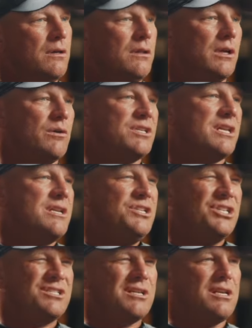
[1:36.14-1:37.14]
There was
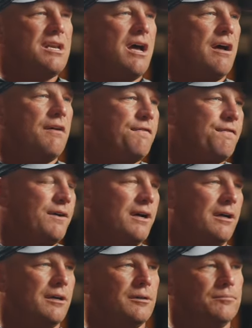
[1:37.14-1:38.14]
just enough
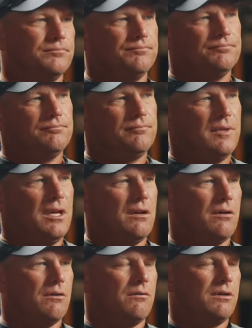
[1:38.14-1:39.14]
um, you
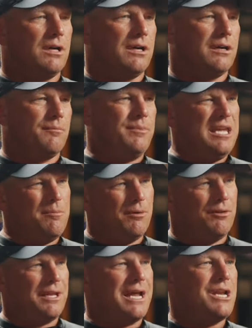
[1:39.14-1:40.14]
know, uh,
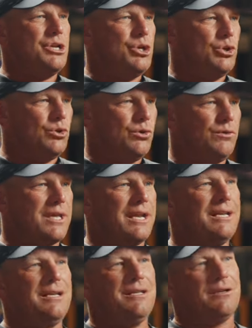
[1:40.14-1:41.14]
people that I knew that
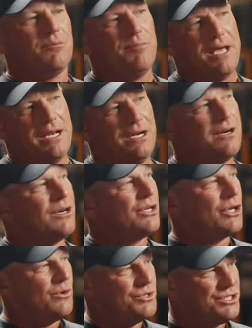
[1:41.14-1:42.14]
had either been here and
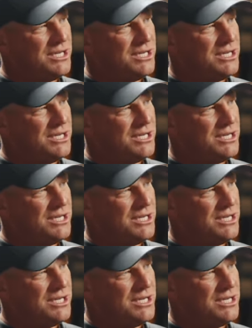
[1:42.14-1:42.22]
coached